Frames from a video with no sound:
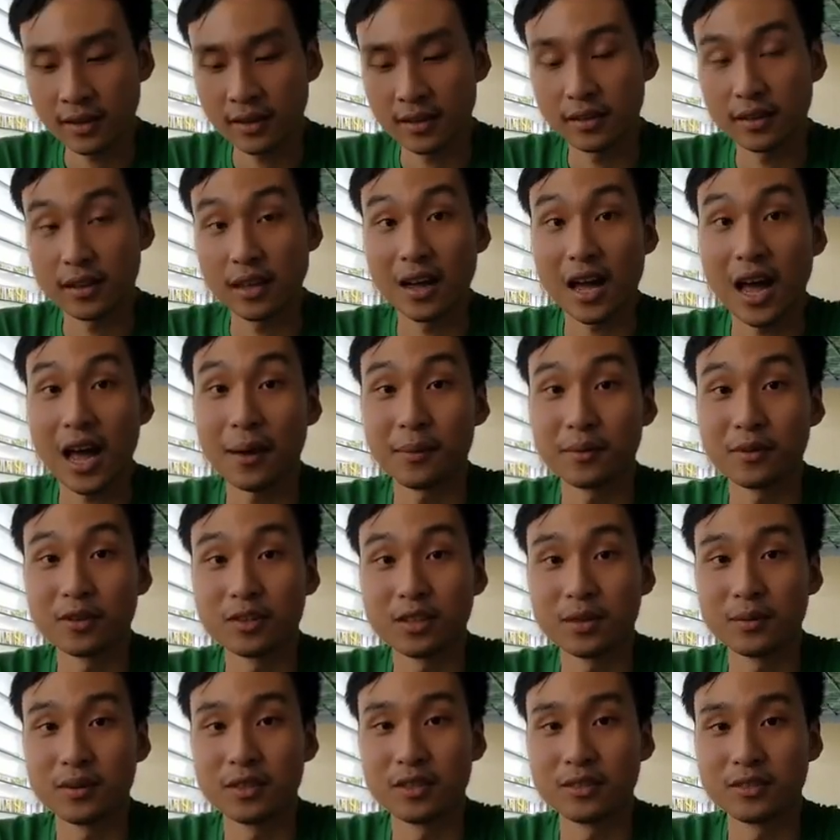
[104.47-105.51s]
Now, I'm gonna
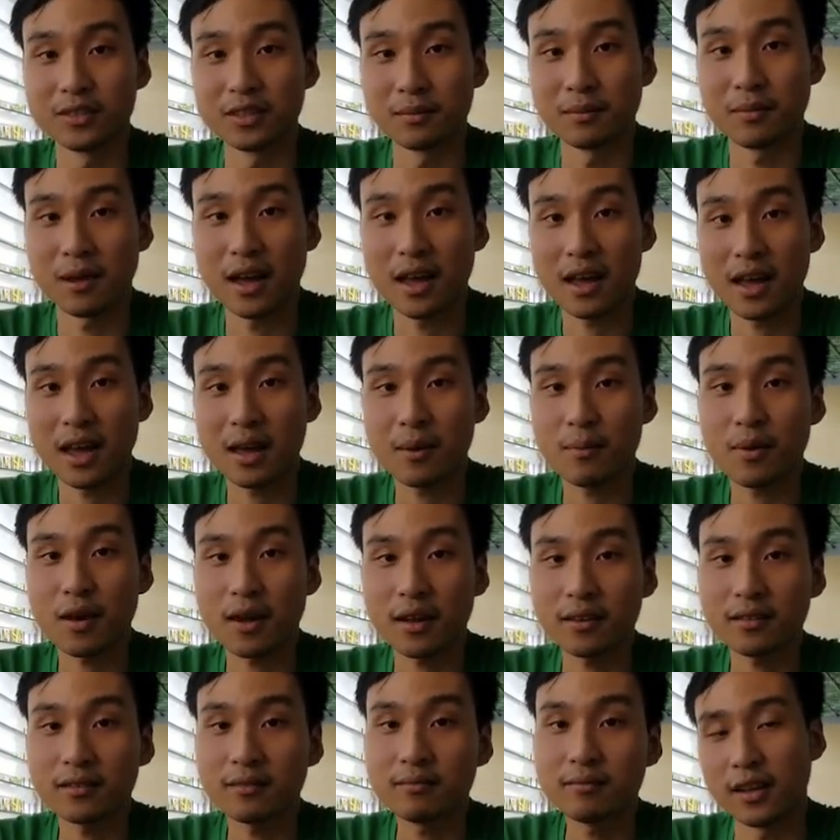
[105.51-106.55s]
be using my
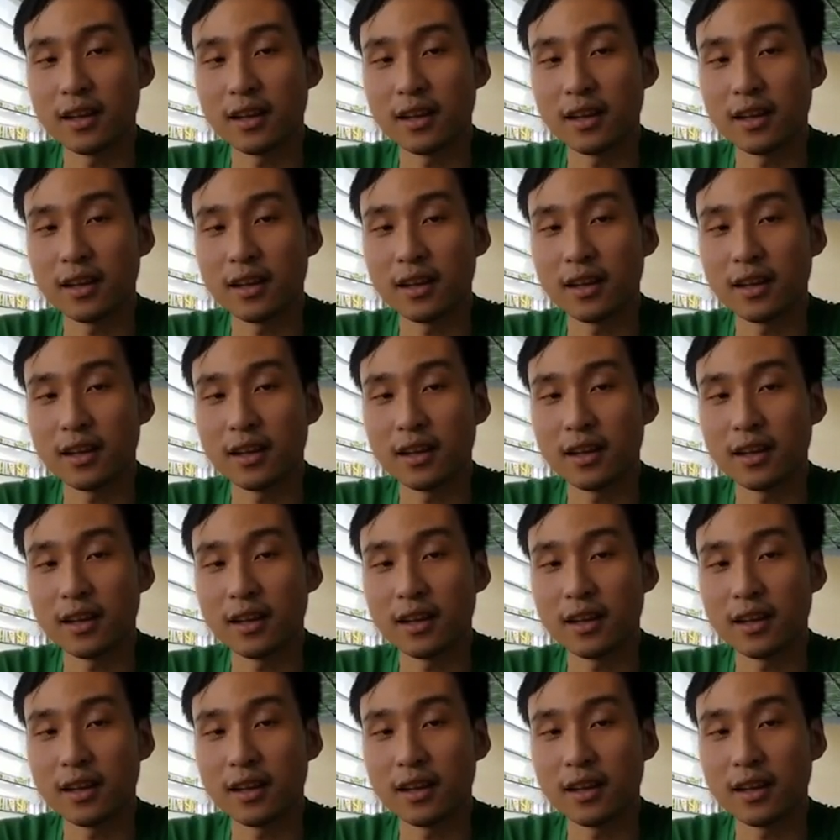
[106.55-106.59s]
iPad,